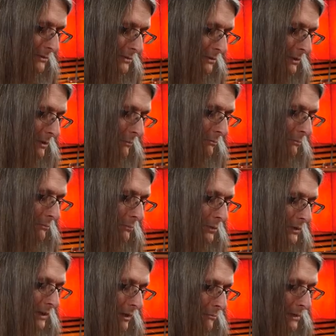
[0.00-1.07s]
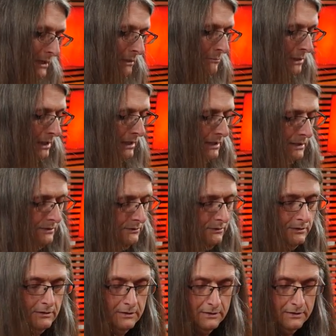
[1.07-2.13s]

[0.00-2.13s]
and so I'll put that back in my hand.